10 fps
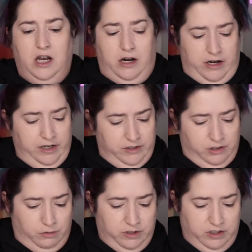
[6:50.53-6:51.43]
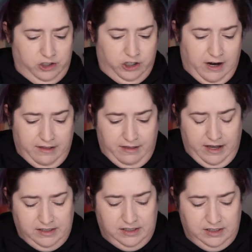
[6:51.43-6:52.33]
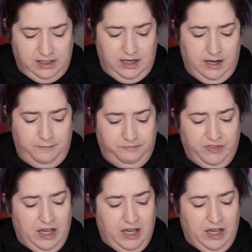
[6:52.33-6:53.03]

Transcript: All right, so we're going to try that today.